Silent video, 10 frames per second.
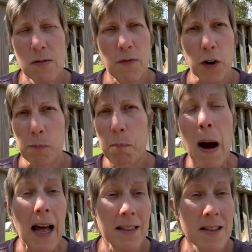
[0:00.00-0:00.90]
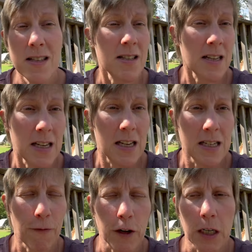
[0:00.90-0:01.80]
for months in
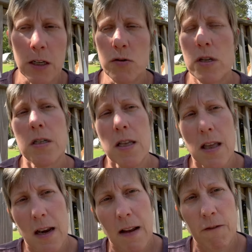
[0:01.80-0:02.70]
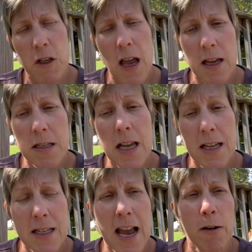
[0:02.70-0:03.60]
different countries, and then
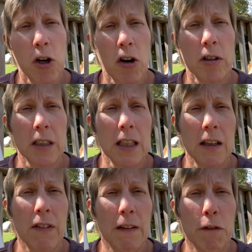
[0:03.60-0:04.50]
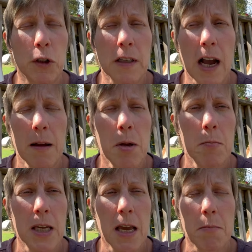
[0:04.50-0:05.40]
is now currently living full time
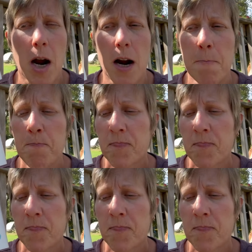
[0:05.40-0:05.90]
in Myanmar.